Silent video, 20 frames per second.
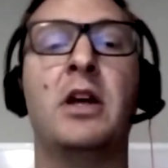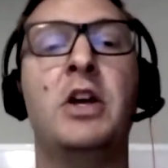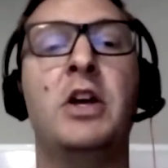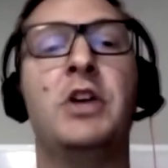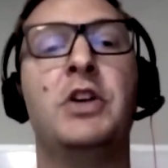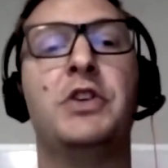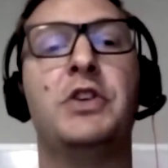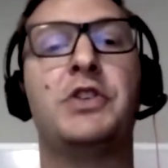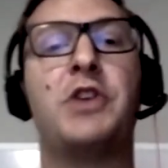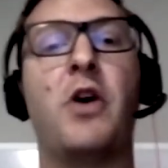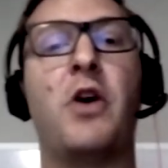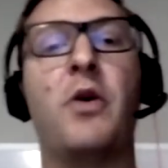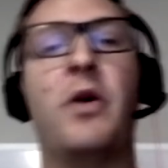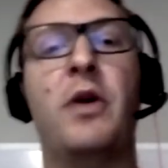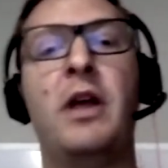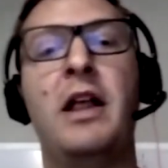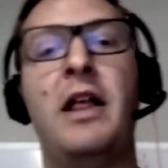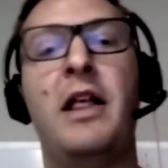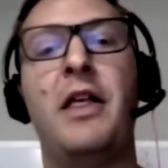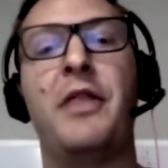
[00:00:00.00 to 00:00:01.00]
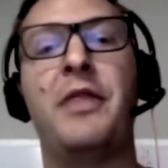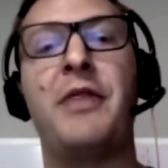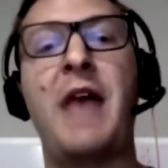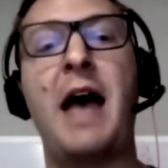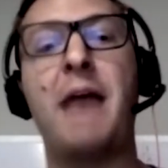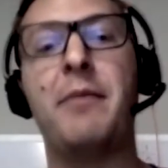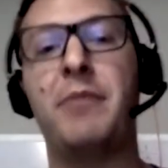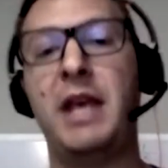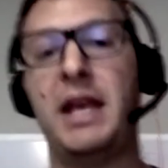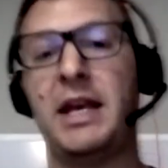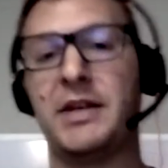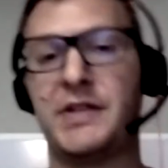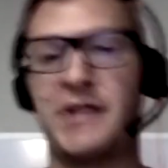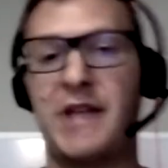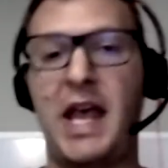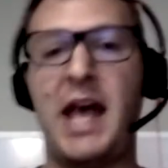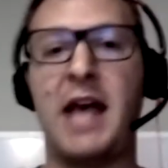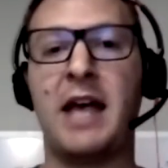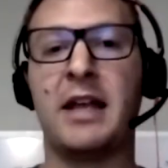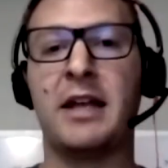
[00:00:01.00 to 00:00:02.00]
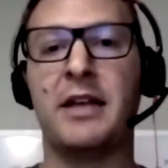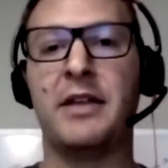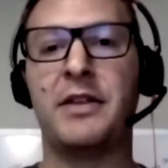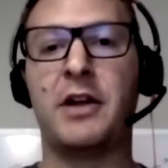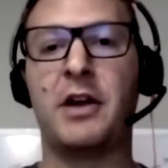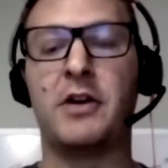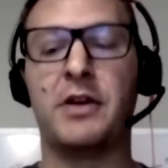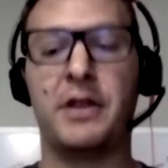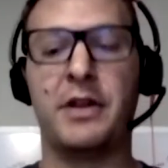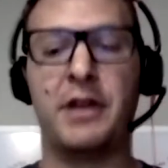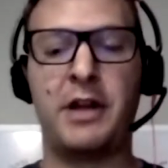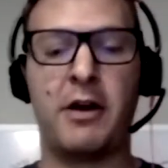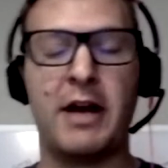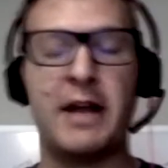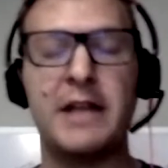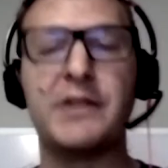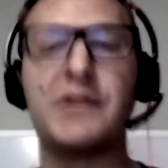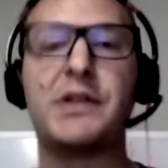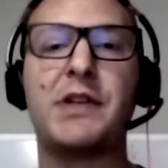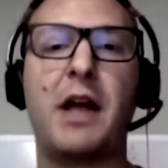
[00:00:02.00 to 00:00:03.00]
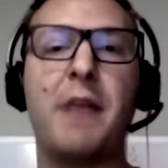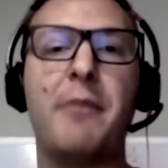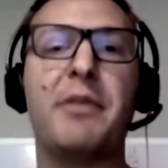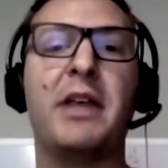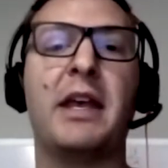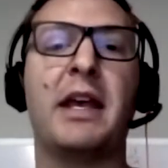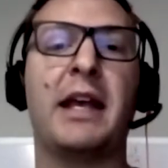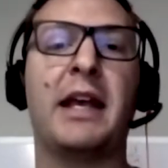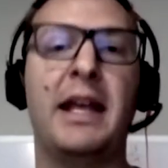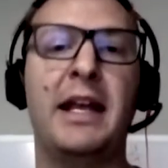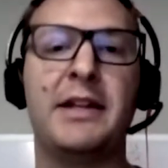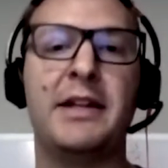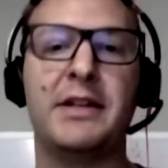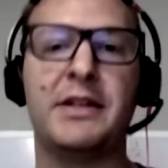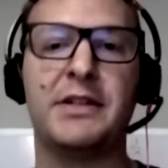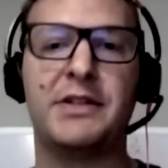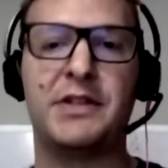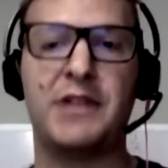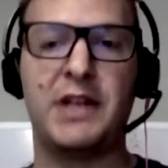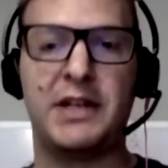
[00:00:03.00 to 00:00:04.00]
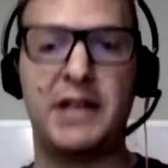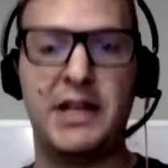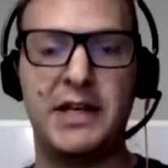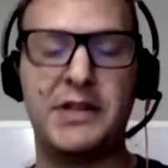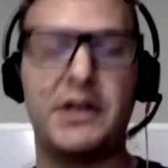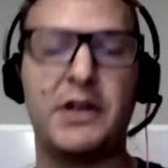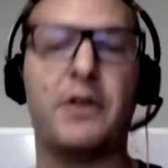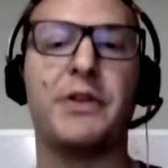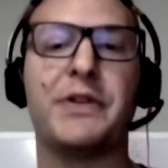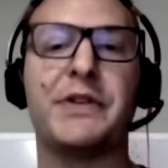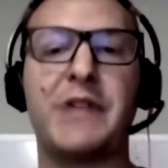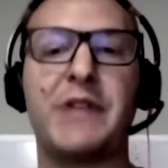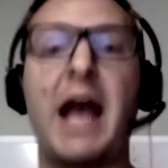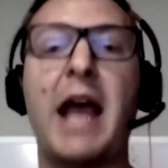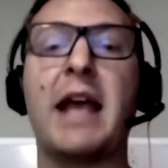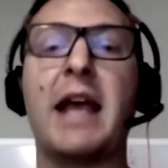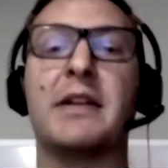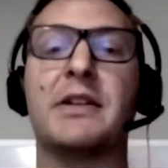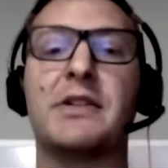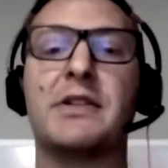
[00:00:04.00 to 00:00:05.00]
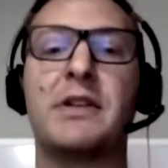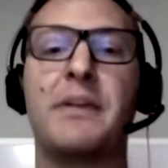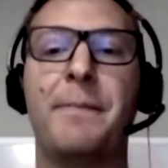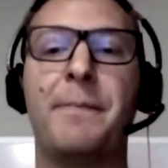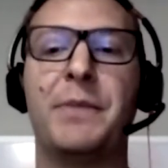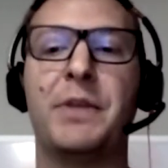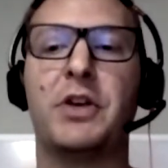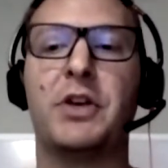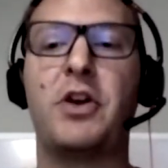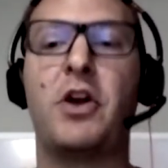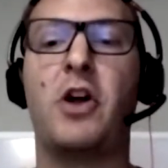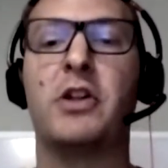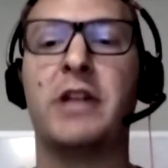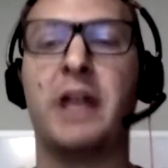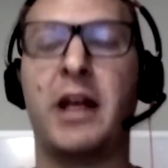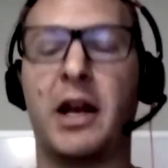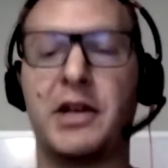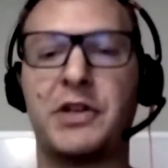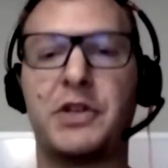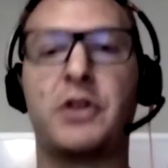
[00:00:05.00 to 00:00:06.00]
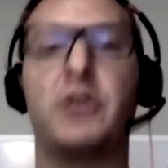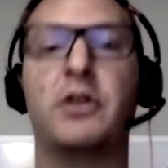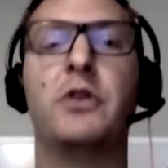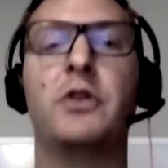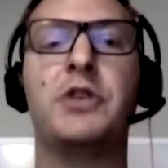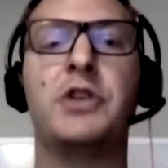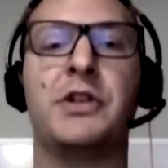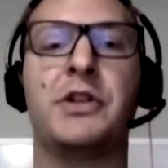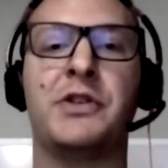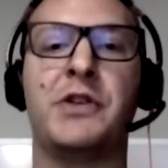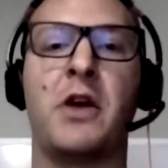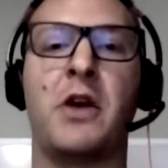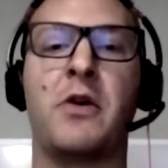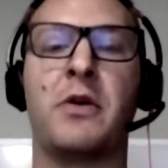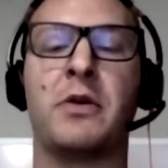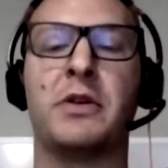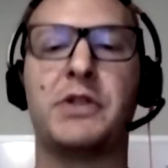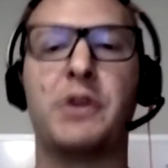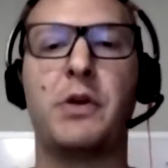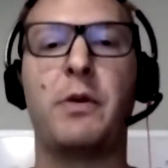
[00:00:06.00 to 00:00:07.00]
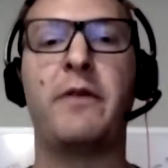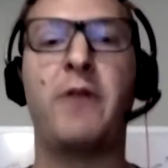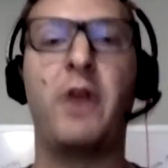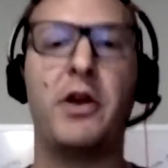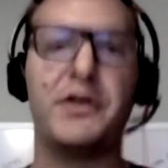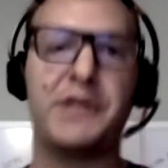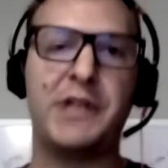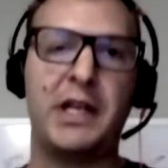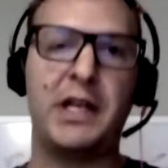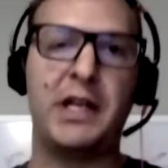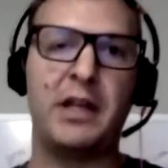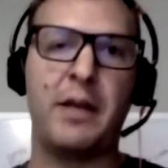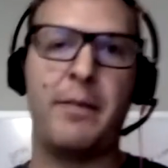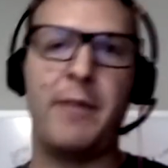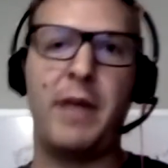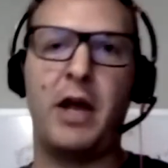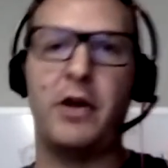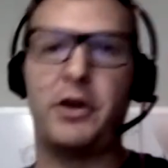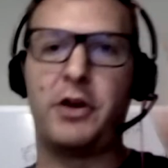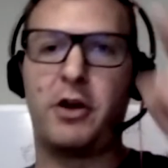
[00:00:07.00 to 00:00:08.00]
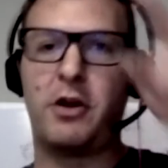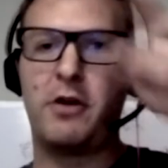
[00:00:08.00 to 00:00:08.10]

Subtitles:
So that being said, there is something in statistical science called an exclusion zone. So we've all seen the bell curve,